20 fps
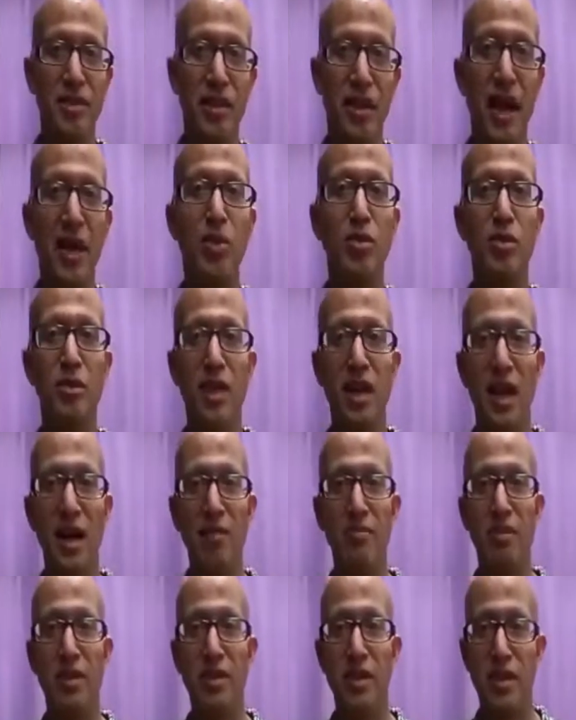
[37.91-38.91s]
You know, I was a
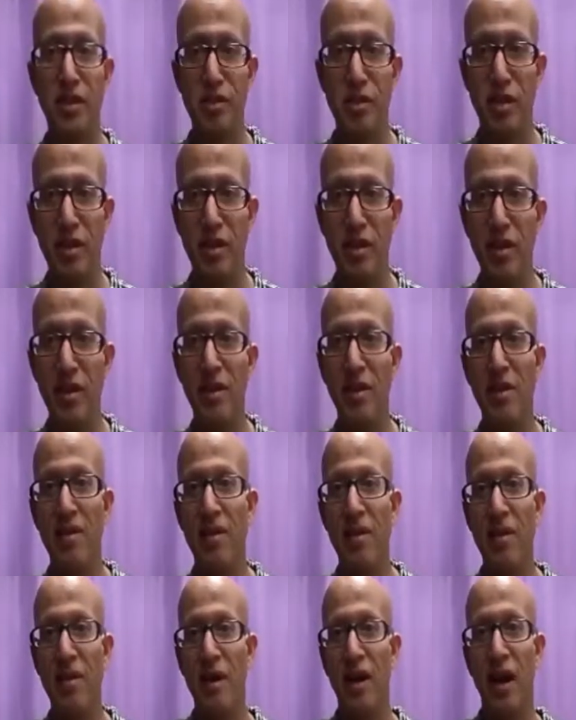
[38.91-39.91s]
competition,
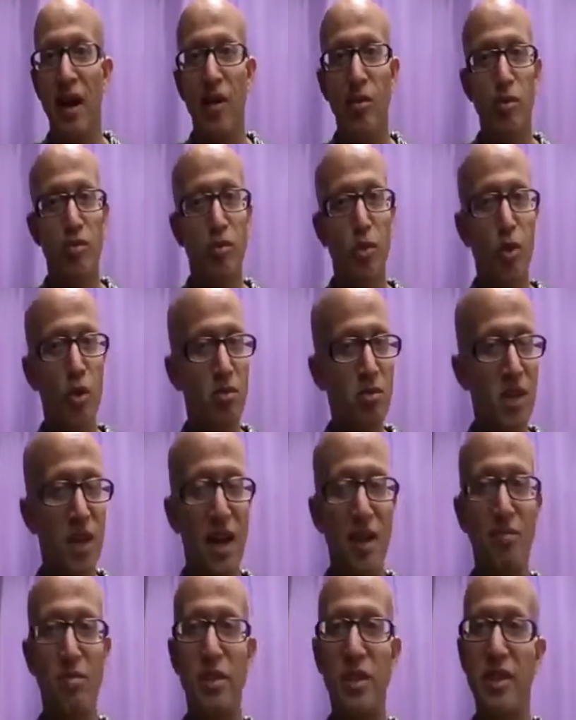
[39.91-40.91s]
I was forms
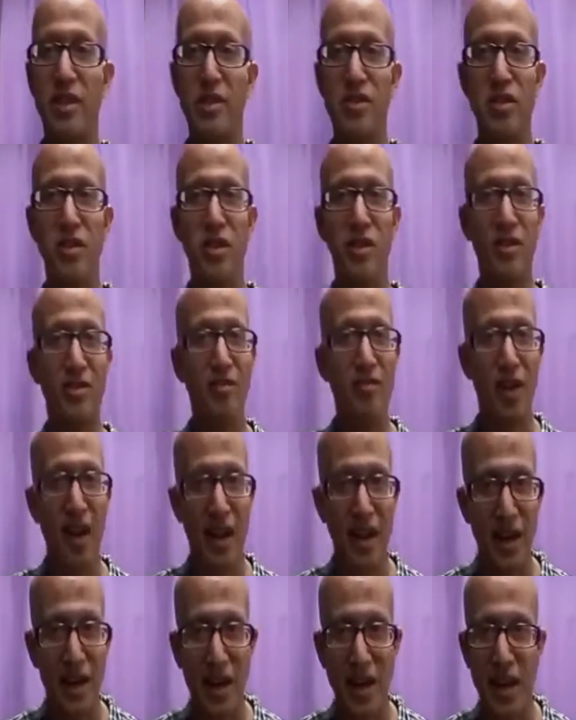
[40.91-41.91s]
competition,
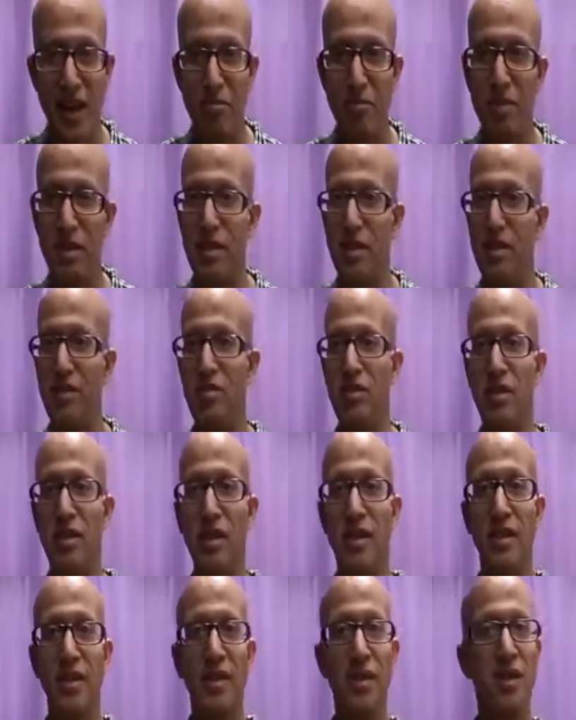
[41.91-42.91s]
fighting
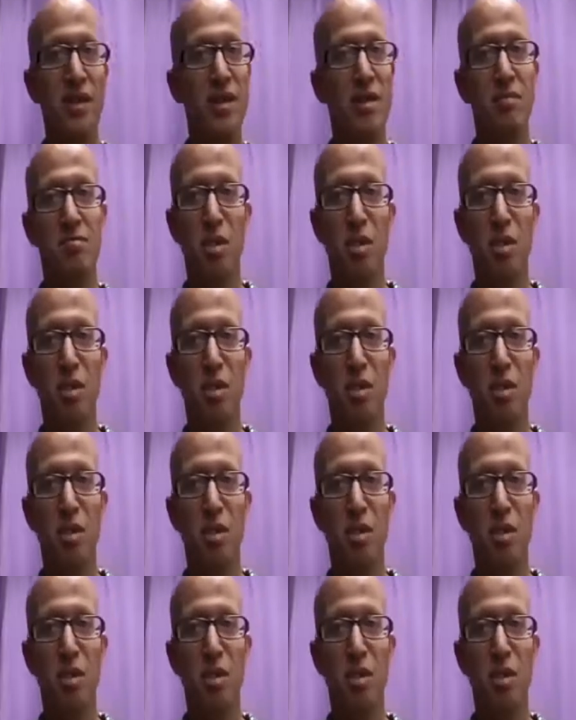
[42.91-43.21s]
competition,